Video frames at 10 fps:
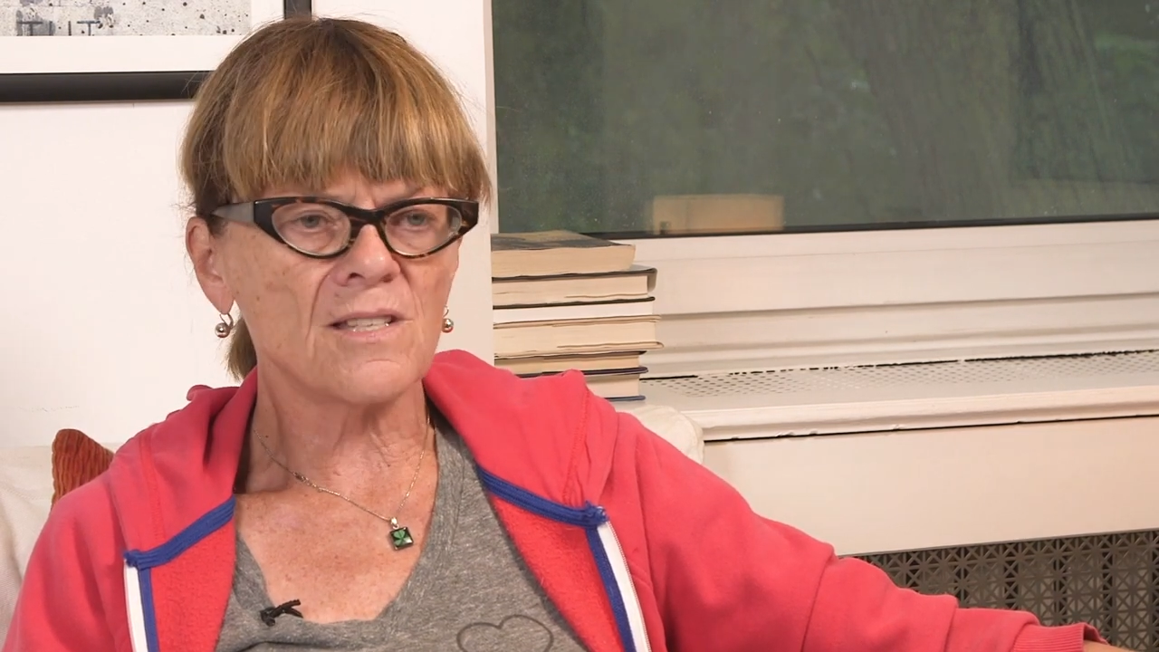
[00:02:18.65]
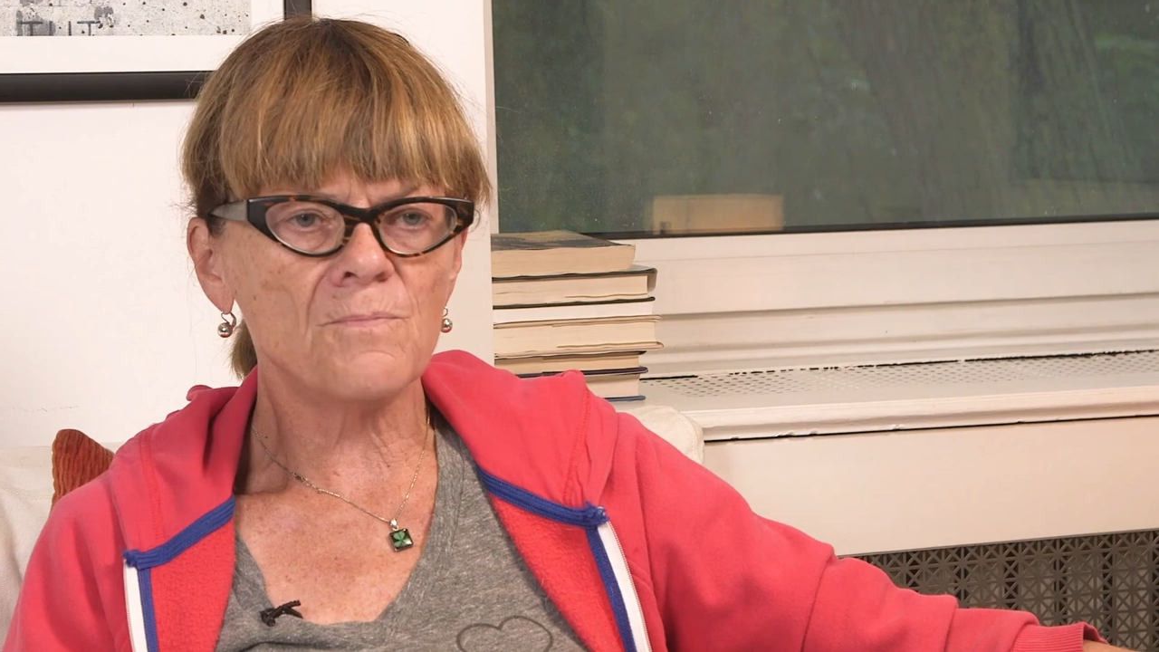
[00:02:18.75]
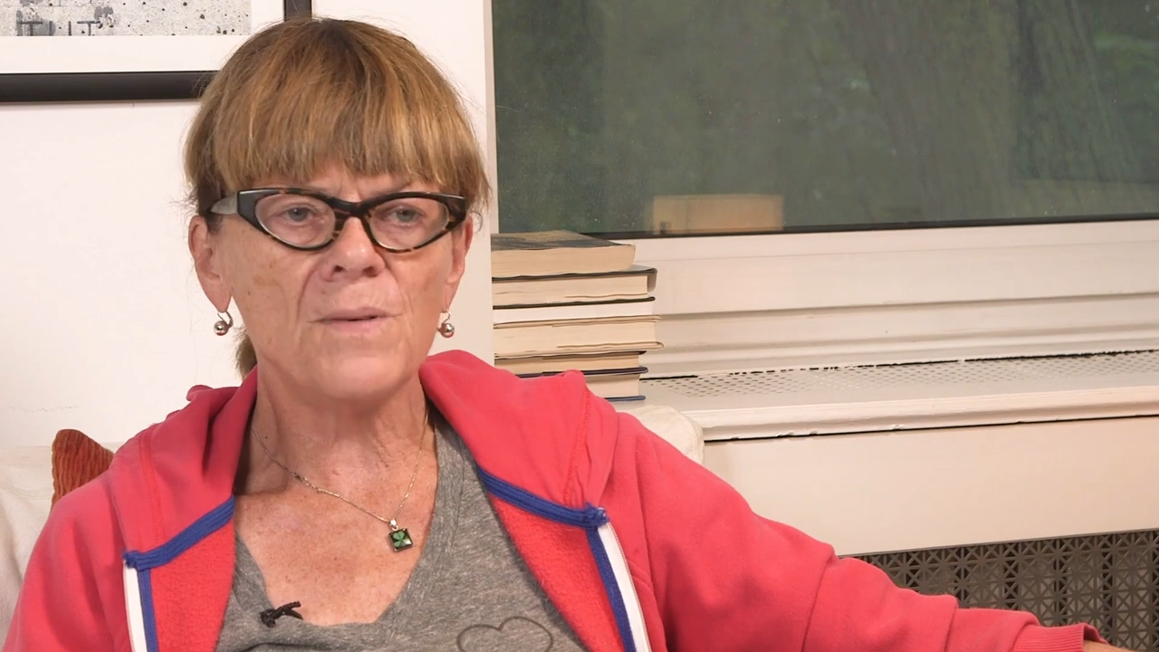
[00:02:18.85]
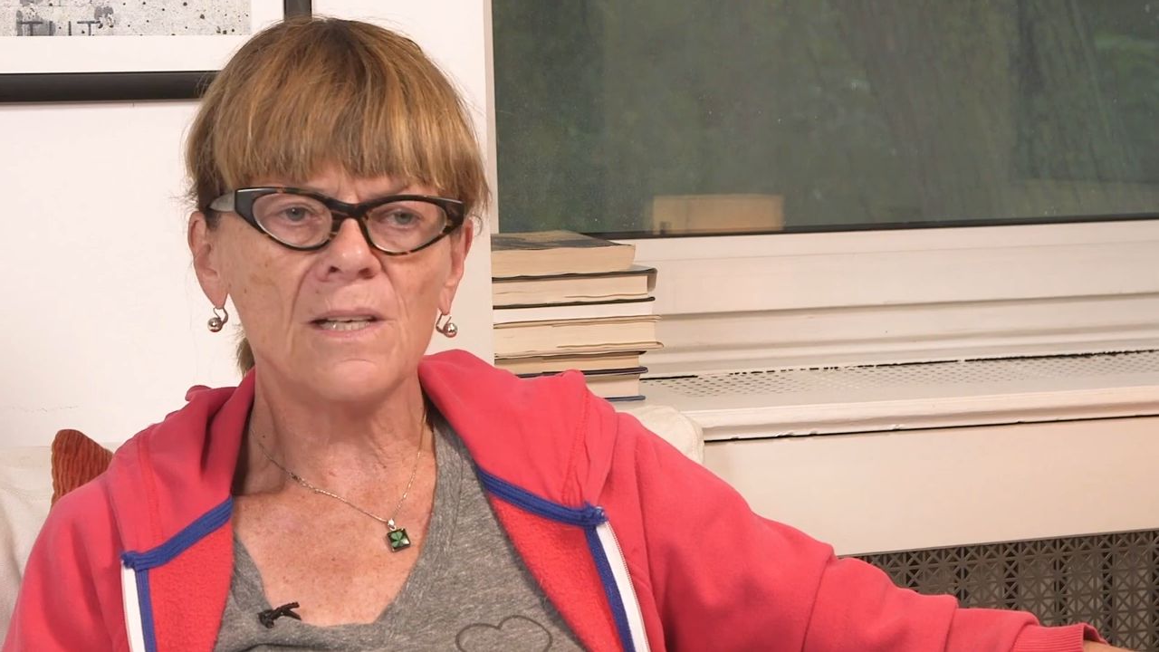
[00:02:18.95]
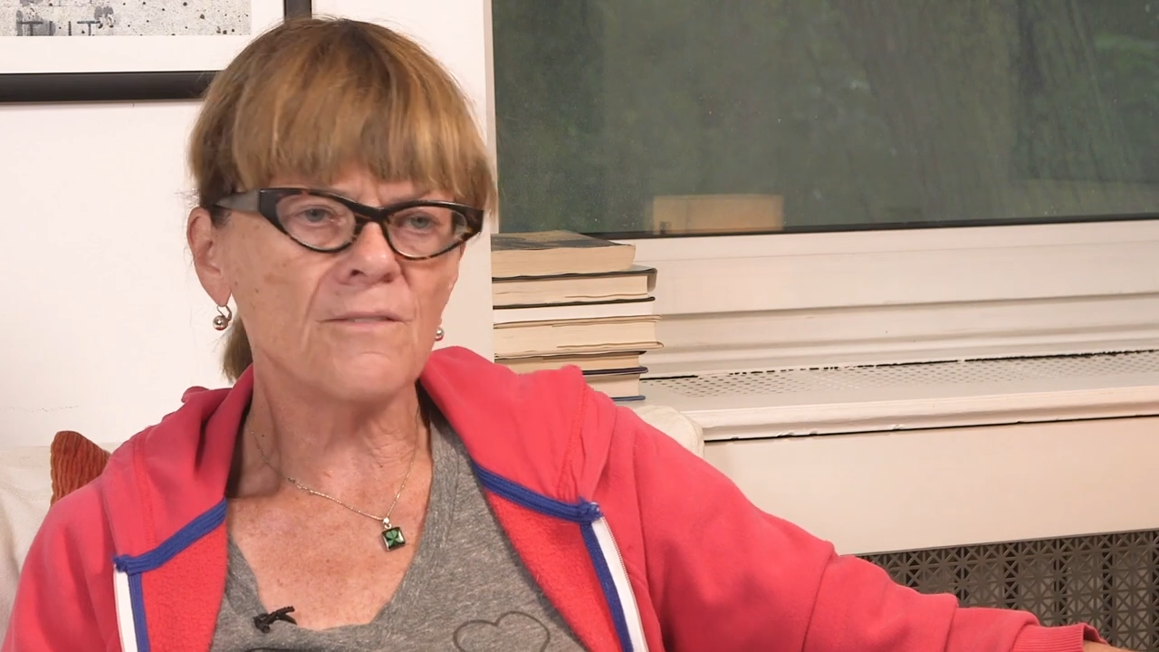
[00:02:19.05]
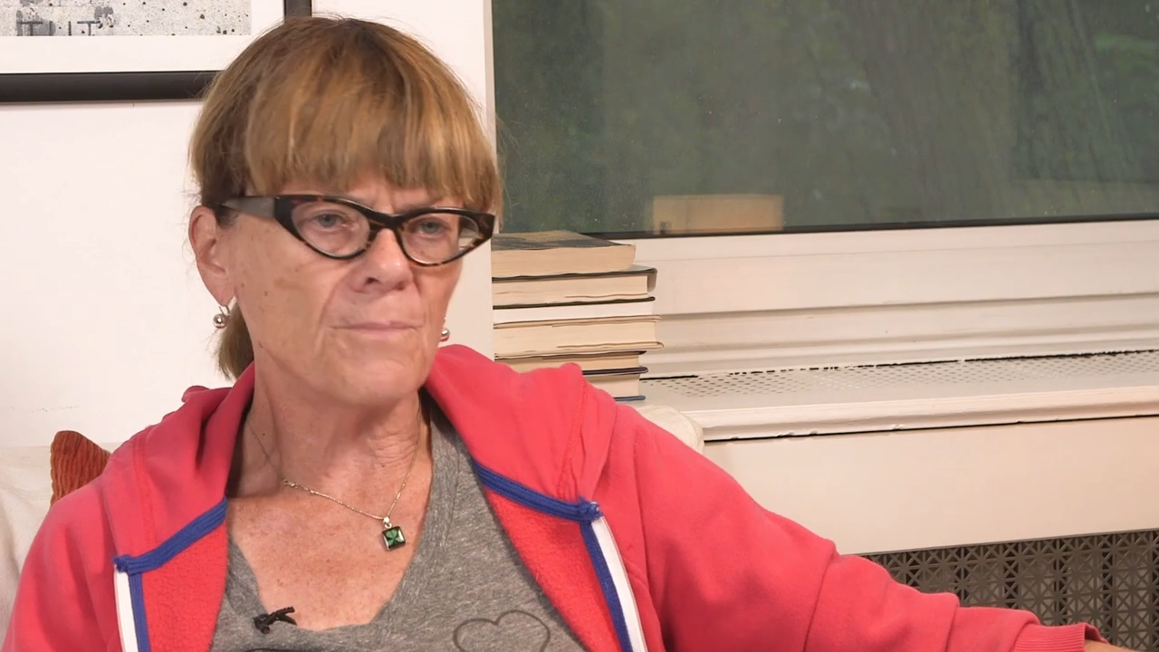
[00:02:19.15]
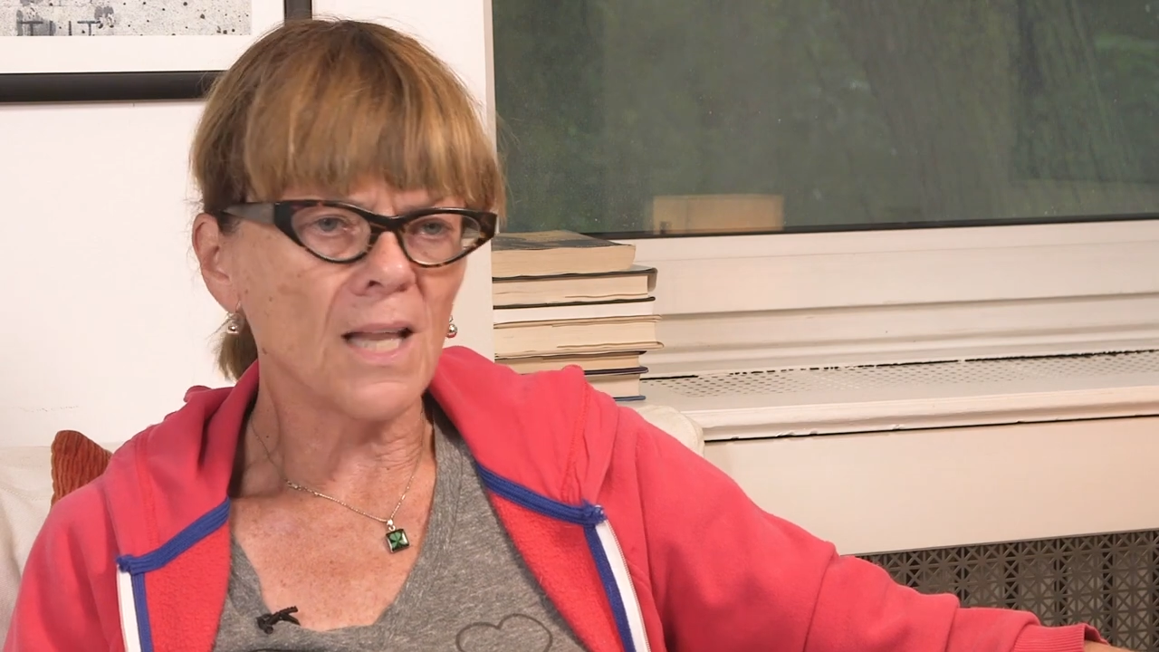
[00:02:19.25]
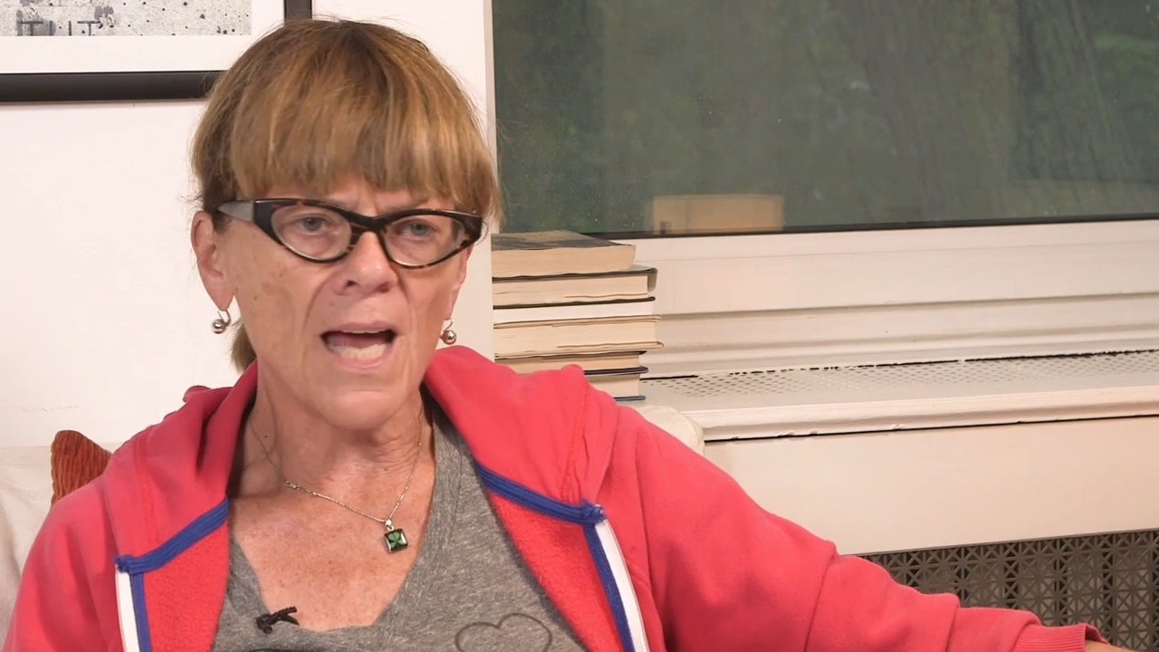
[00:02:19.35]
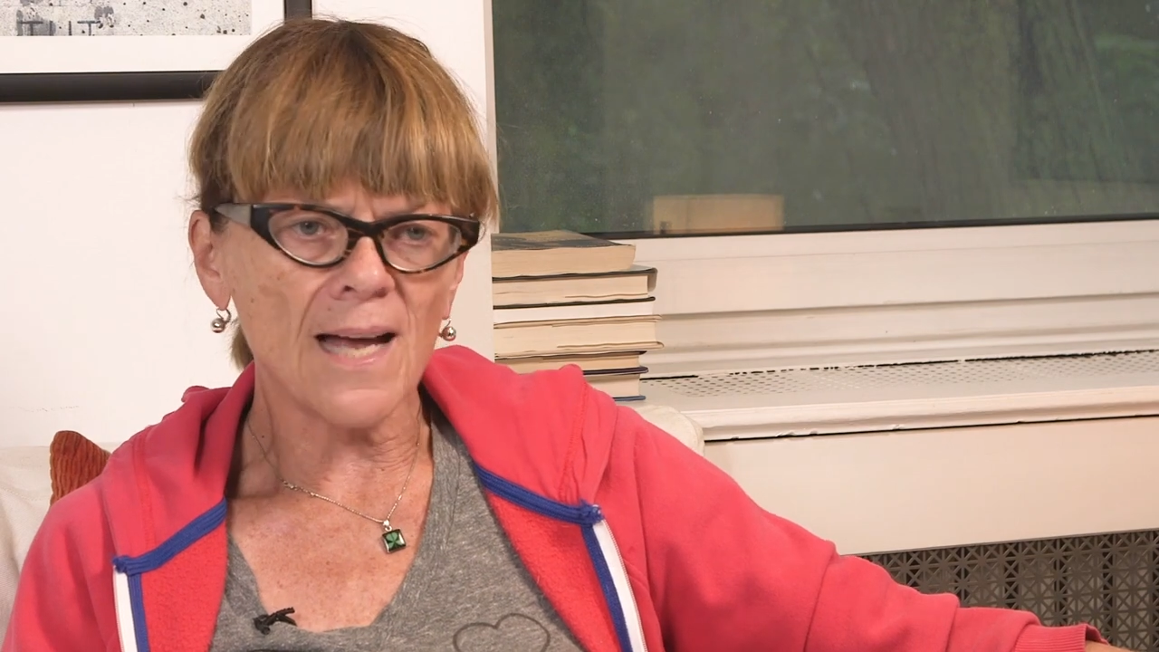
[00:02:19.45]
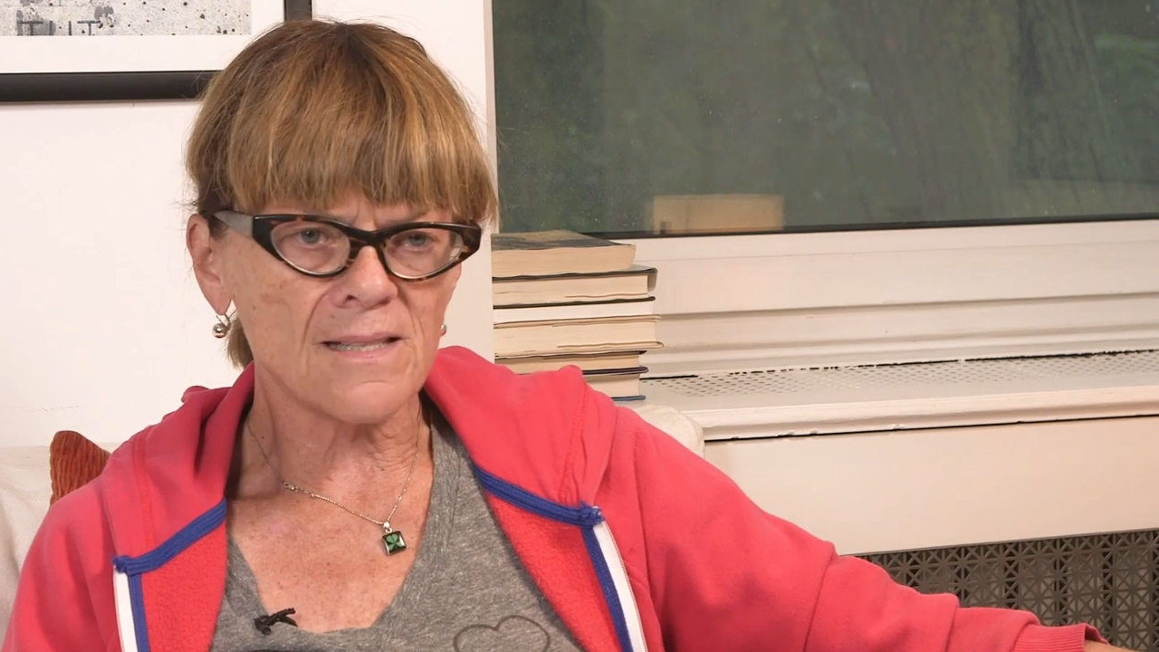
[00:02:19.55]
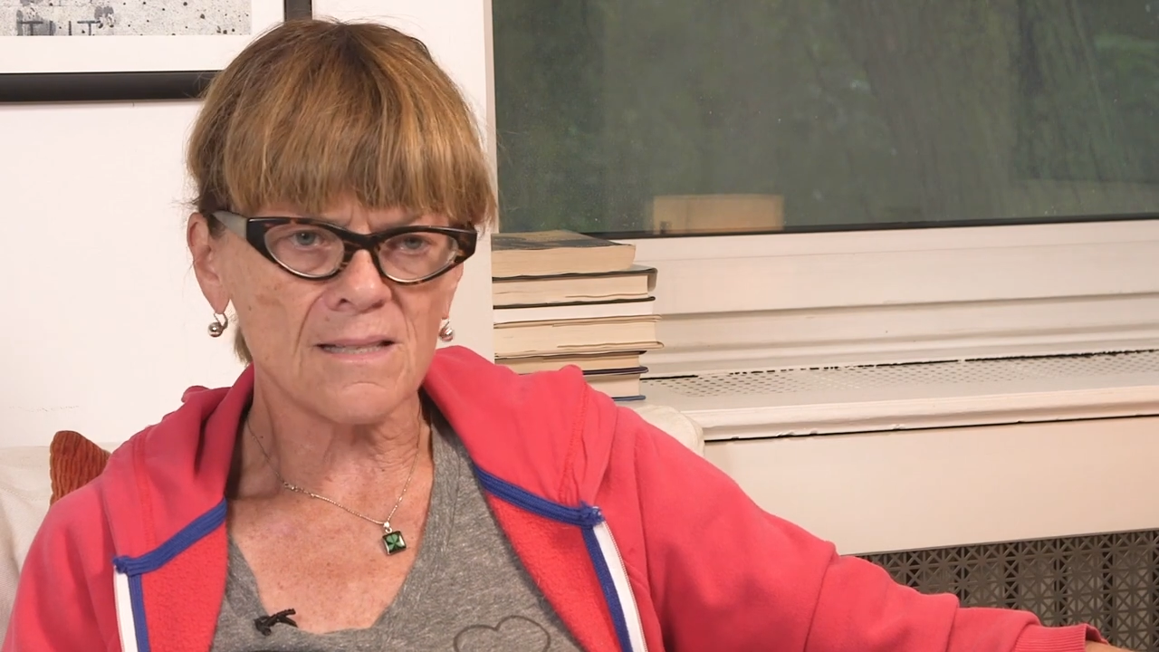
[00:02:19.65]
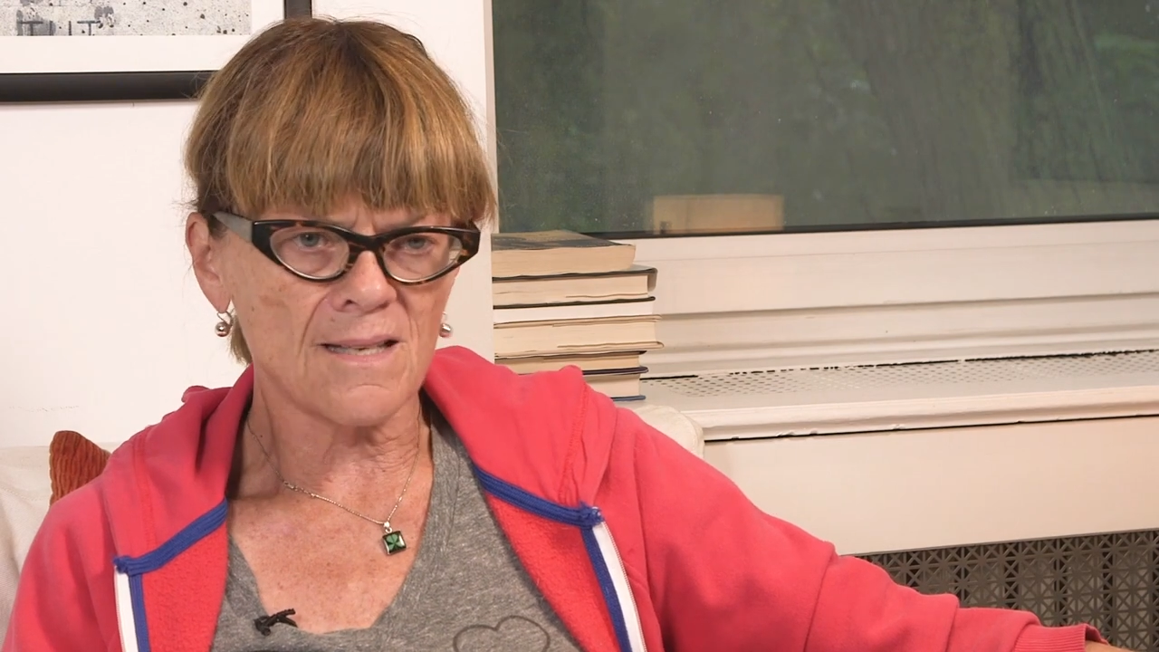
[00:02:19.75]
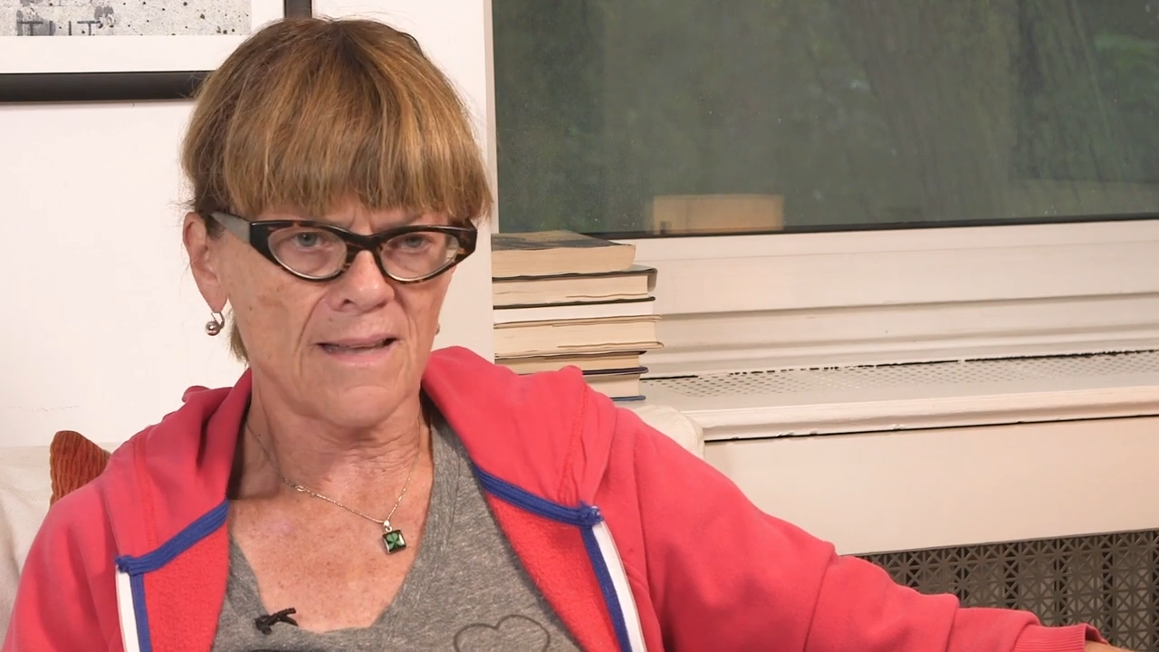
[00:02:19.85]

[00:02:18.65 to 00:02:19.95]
speed of molasses.